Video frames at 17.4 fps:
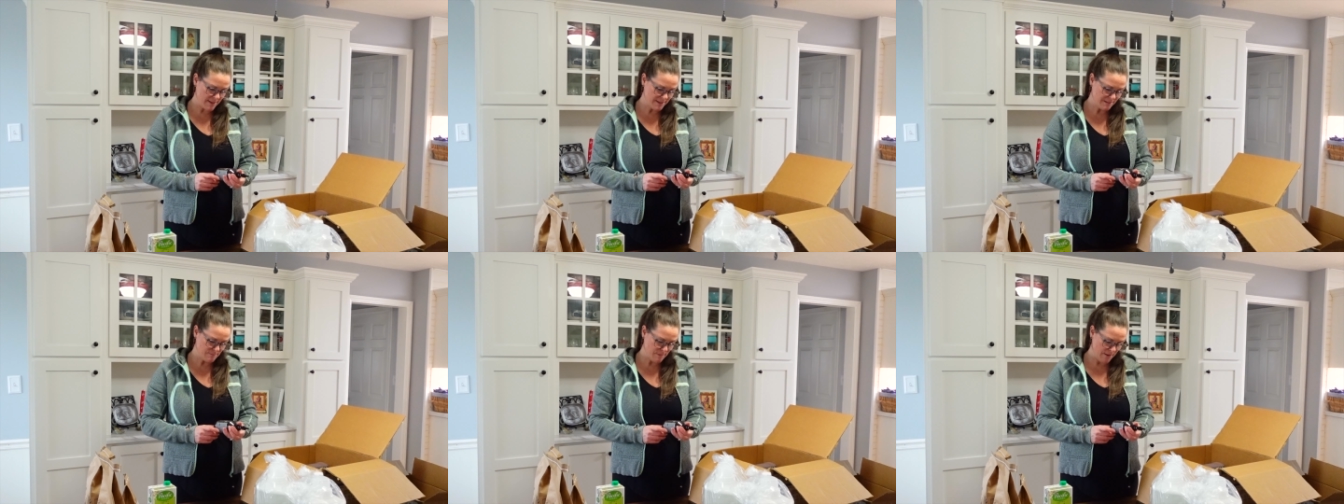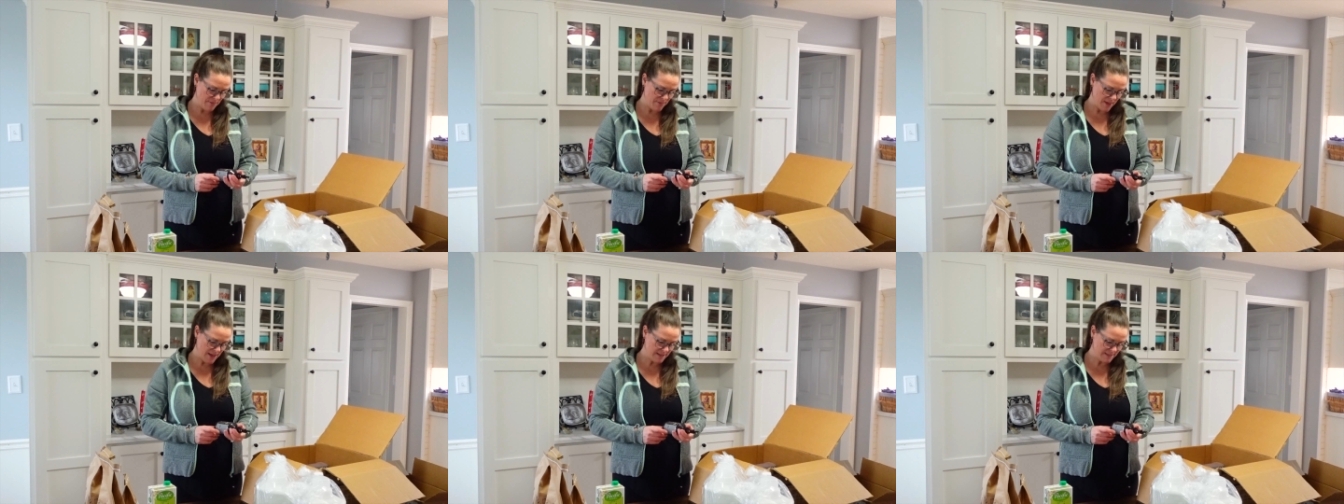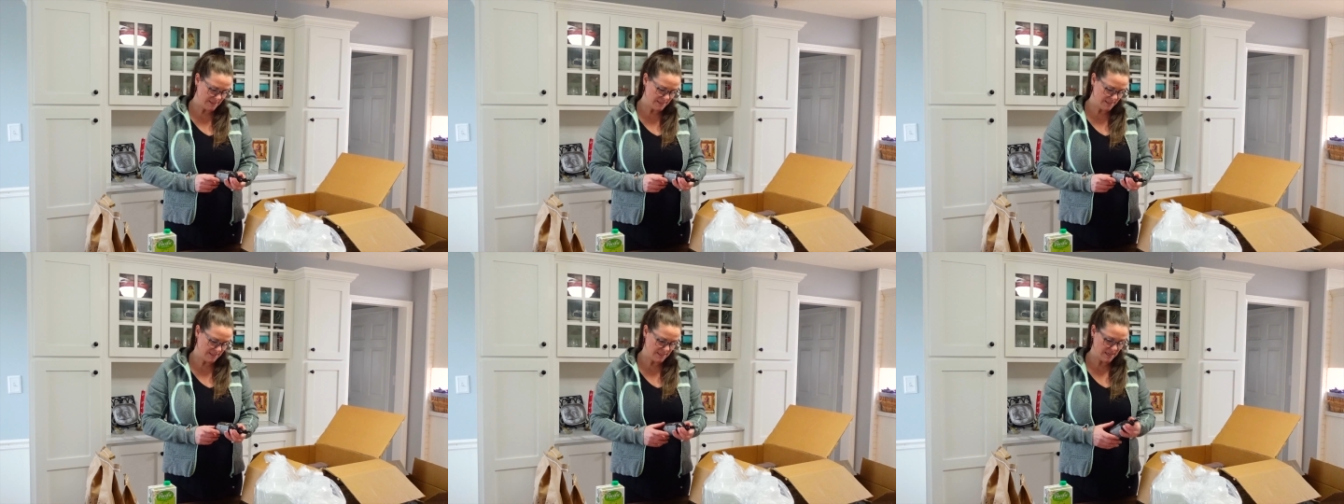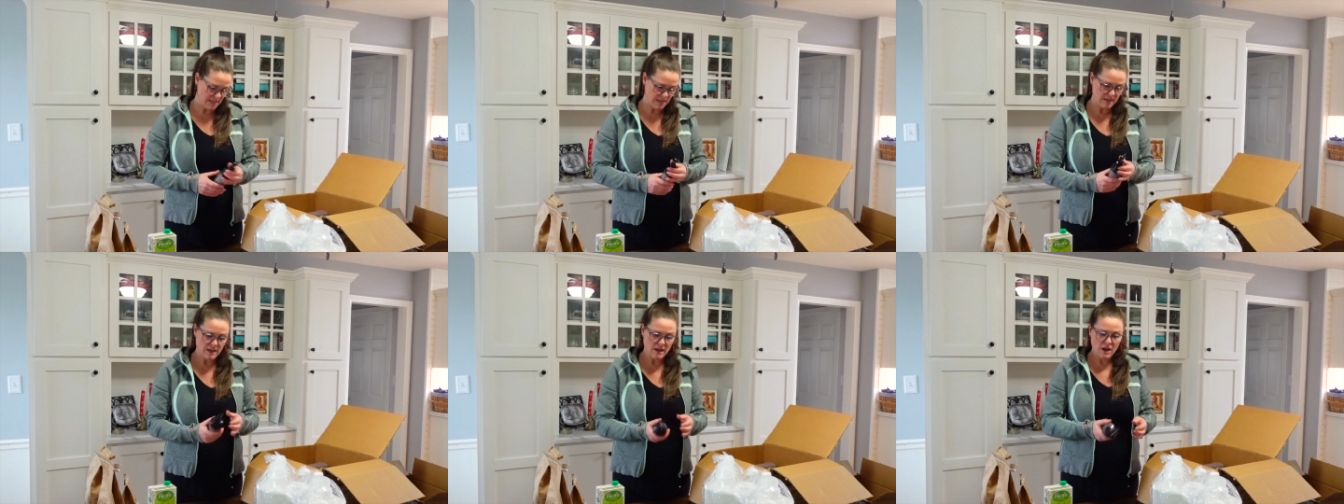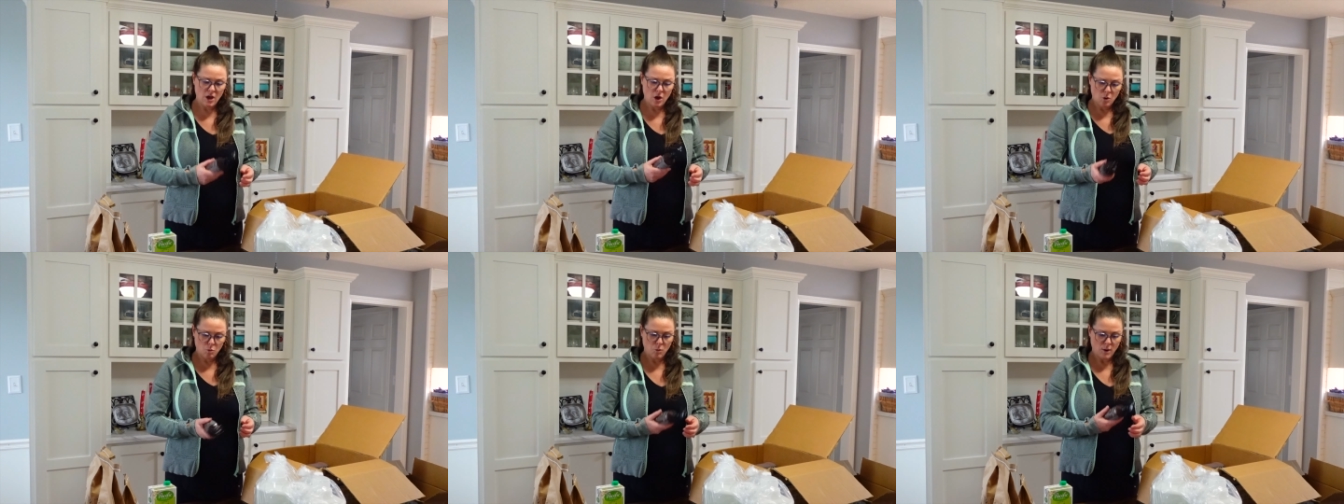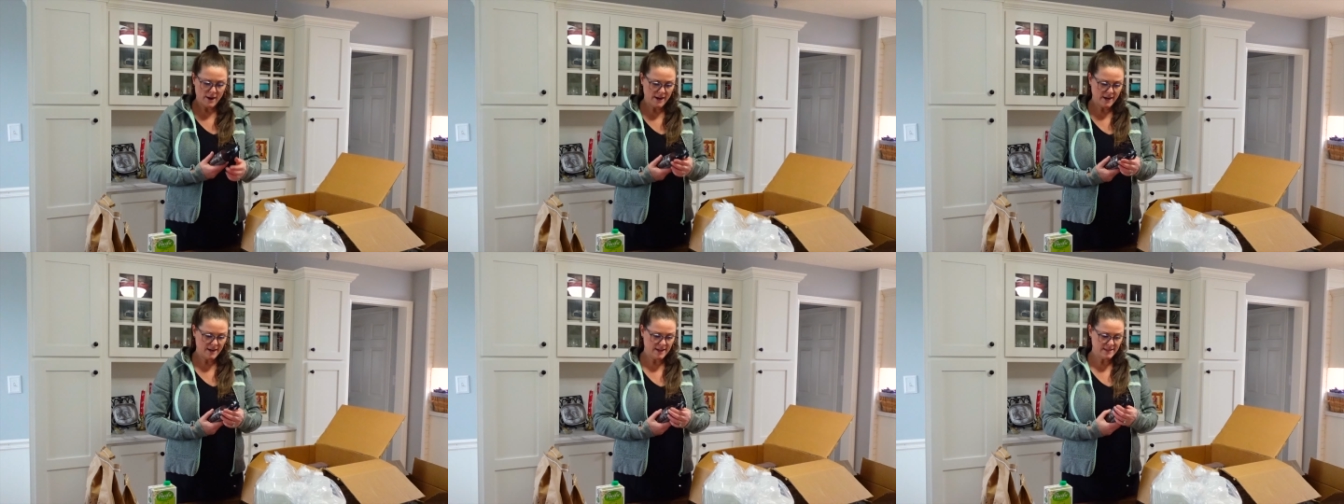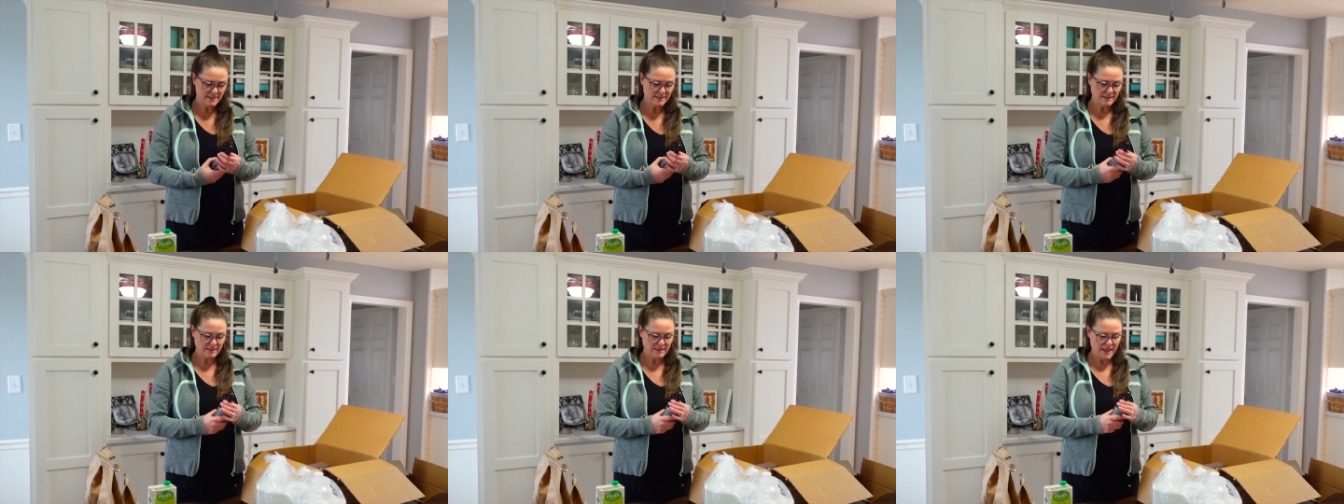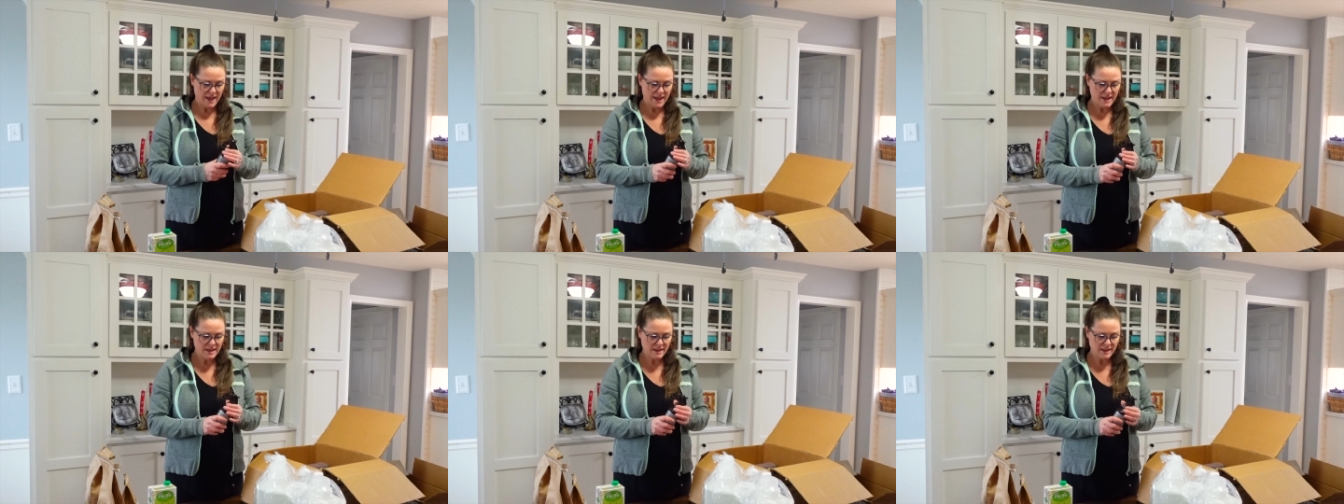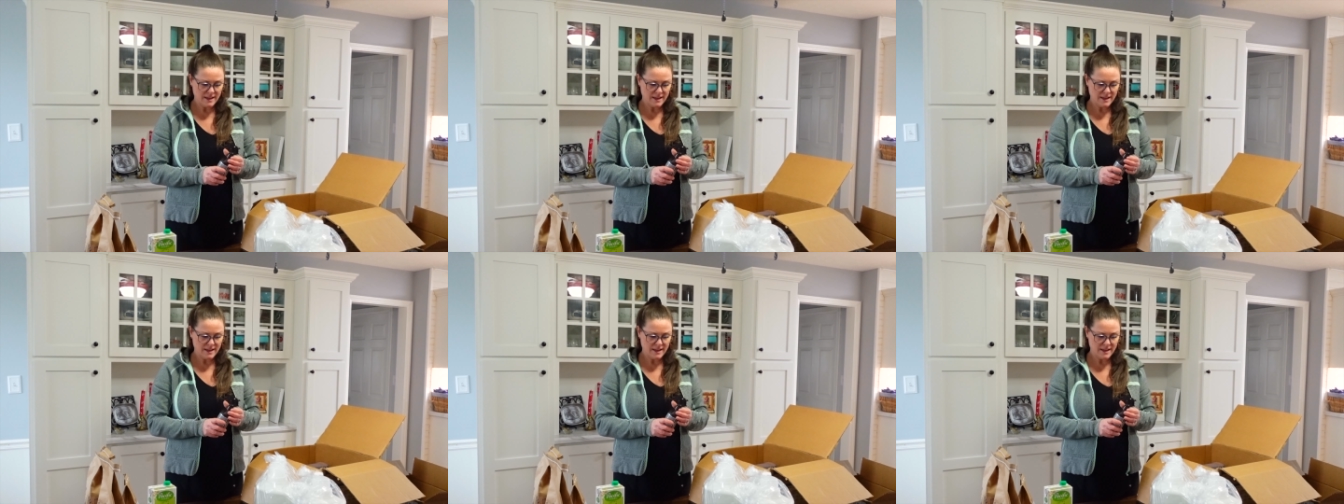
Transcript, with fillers: this month and see what it is like.